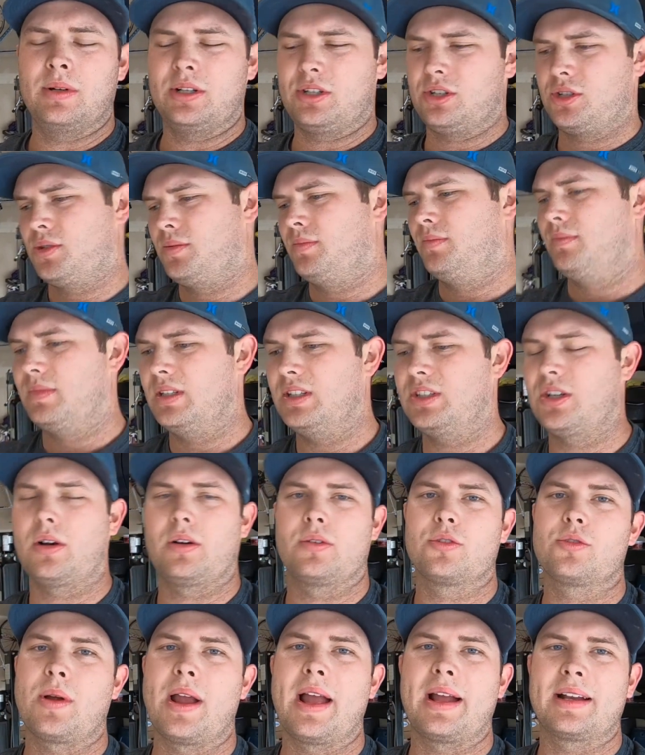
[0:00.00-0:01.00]
which these
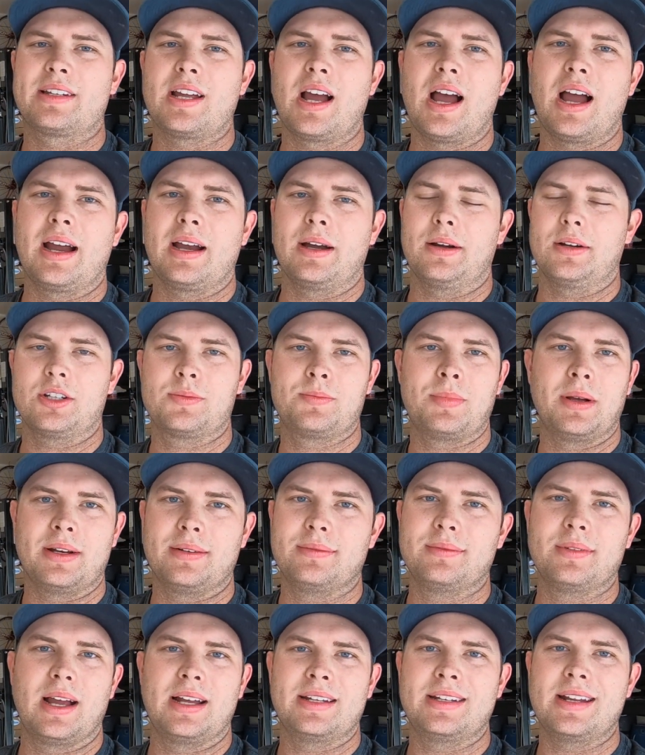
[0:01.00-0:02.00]
aren't drag tires, but
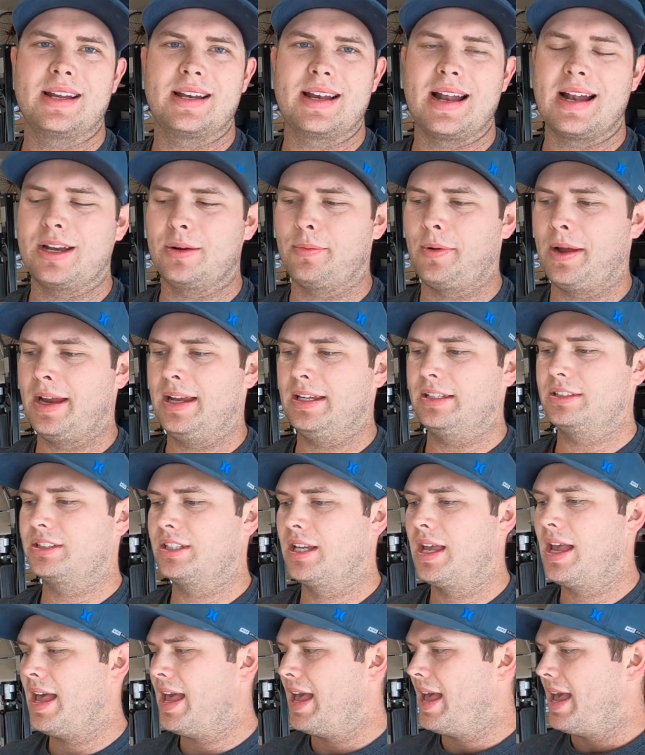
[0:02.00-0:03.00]
I did it
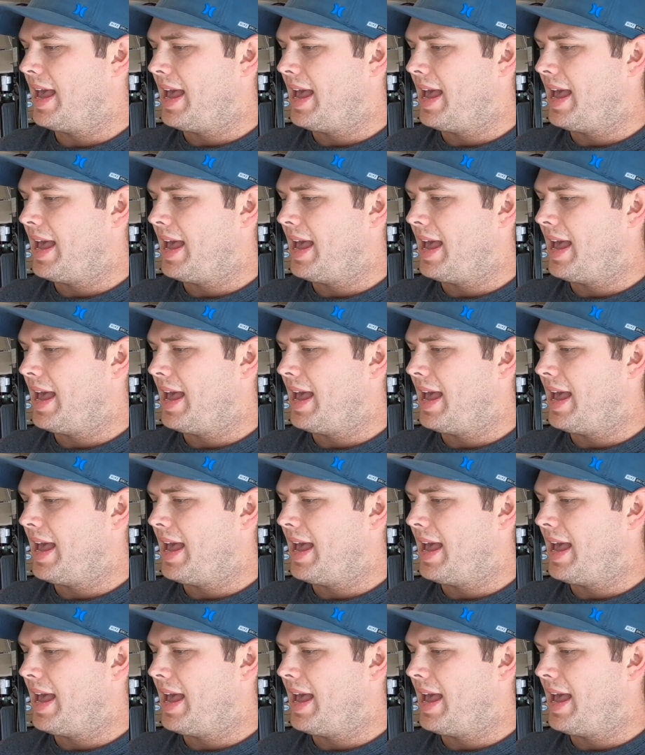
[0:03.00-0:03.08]
anyways.